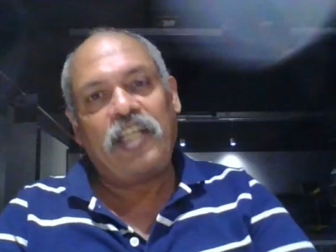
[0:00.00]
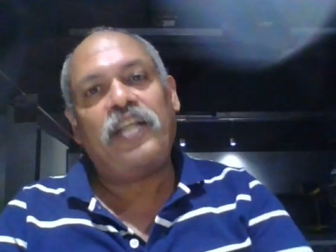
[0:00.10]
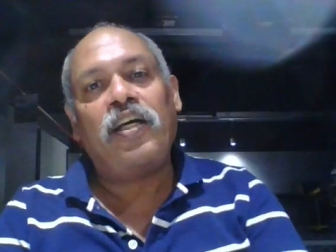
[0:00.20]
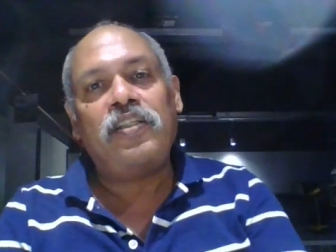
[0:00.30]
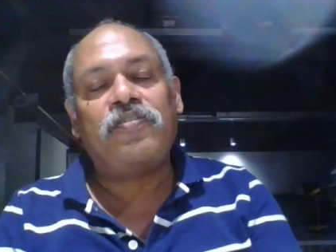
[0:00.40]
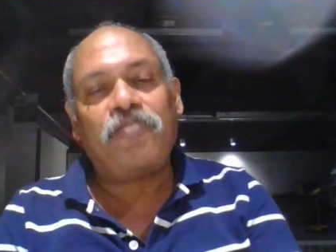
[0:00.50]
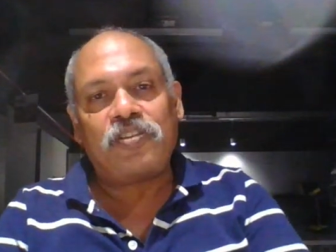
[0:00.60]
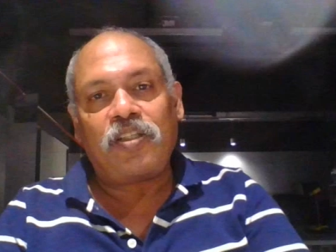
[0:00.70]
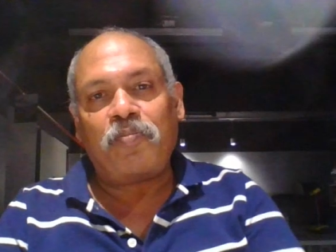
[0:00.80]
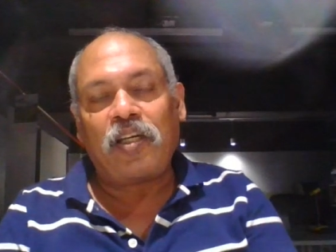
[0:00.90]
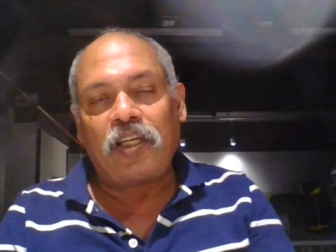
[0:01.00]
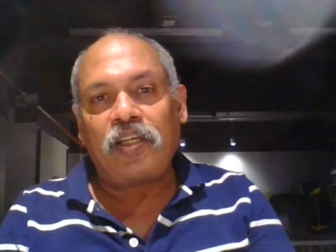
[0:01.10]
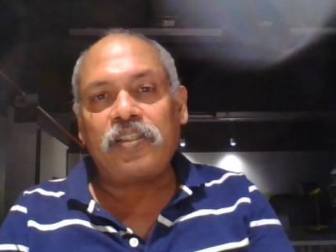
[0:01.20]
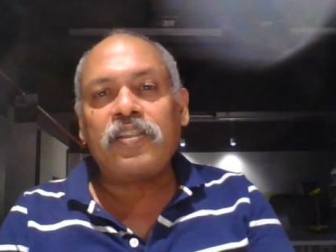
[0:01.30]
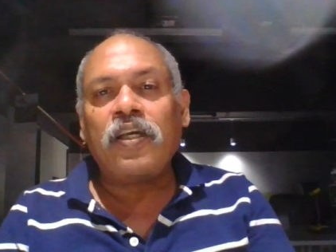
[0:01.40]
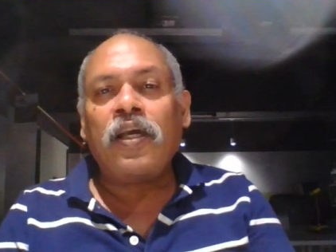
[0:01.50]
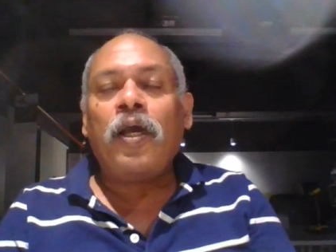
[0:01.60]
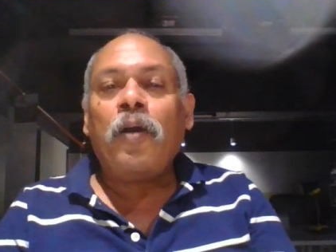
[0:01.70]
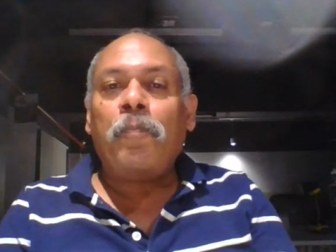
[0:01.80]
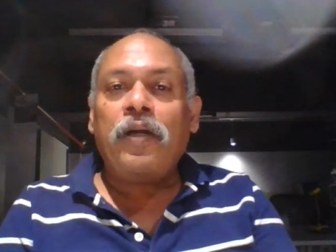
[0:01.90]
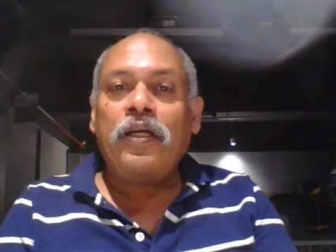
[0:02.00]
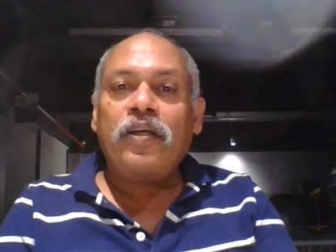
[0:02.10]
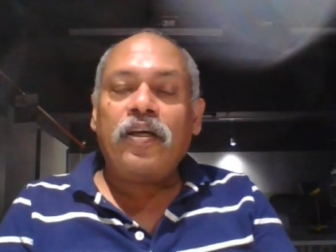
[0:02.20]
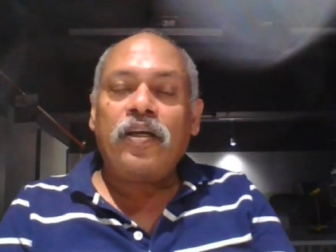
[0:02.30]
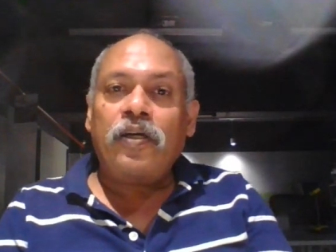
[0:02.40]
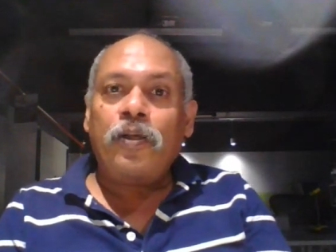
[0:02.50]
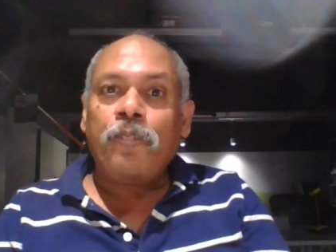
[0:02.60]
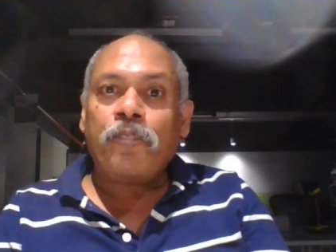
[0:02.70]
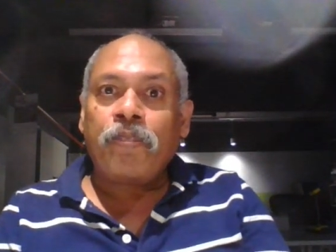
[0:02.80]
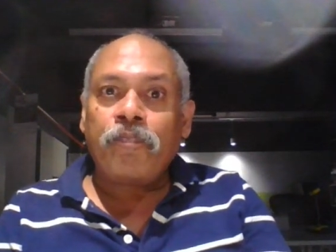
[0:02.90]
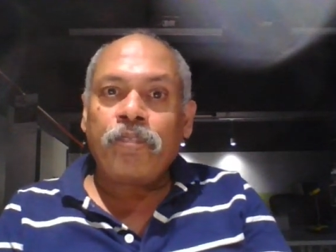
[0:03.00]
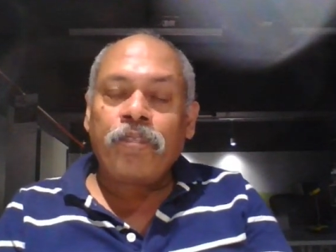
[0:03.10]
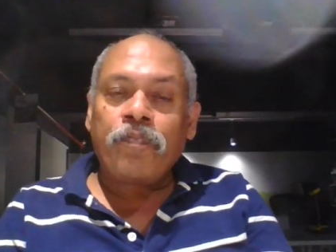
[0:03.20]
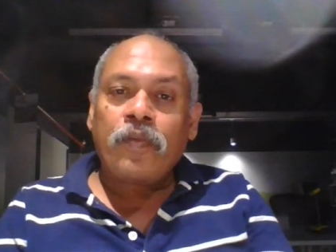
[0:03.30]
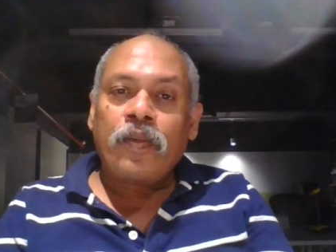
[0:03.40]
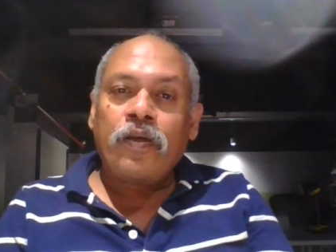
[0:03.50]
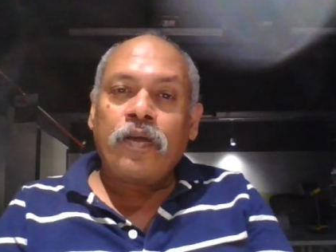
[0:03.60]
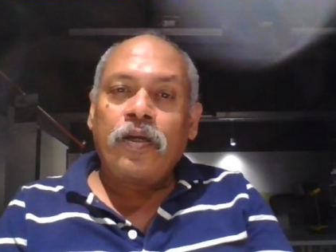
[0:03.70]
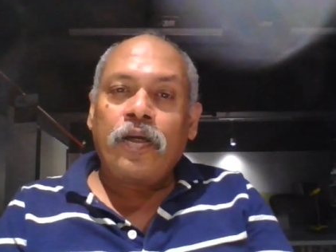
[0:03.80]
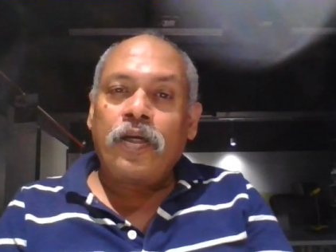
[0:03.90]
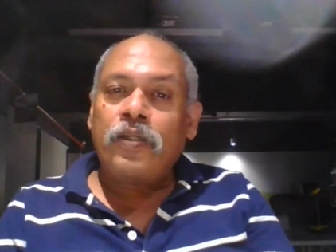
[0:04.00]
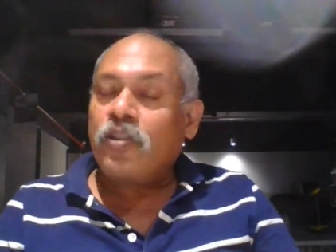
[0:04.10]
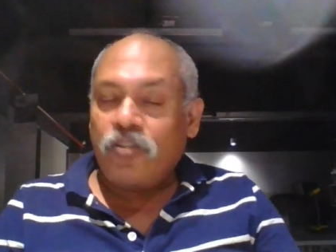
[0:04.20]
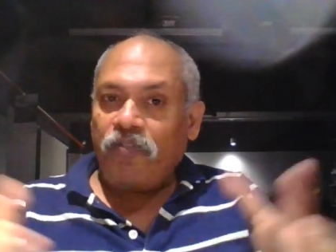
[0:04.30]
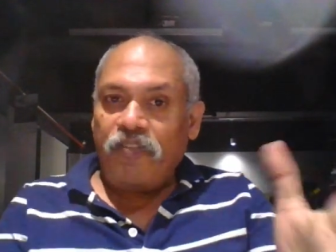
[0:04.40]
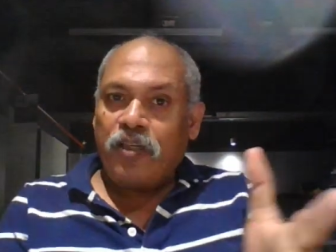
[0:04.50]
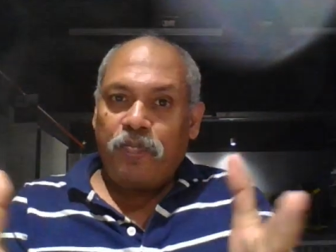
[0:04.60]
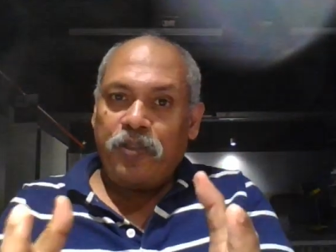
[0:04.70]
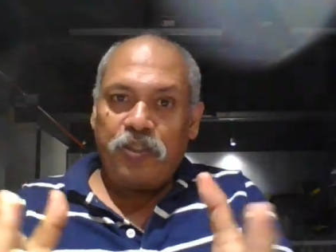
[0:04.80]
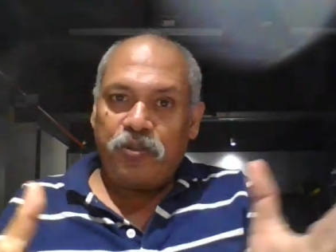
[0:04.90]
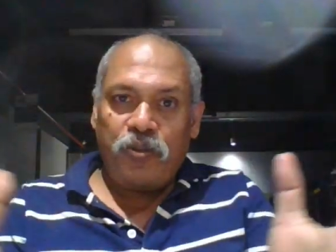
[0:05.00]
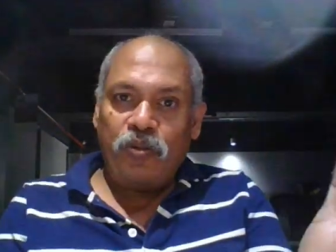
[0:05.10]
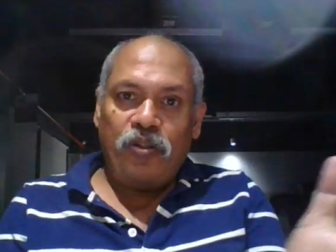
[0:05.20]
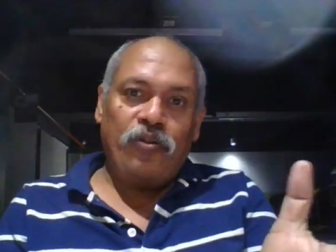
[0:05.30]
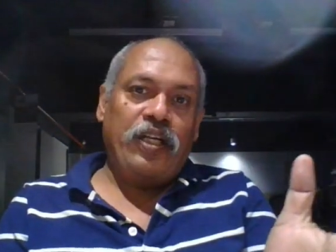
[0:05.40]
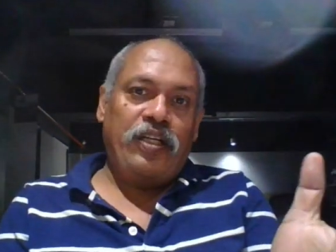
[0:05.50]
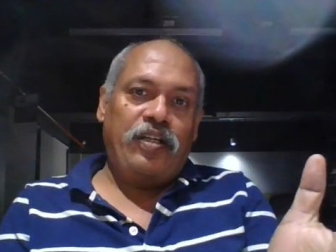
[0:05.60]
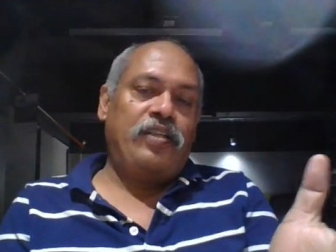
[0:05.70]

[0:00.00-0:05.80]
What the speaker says: it does for some architects, but the software companies don't look at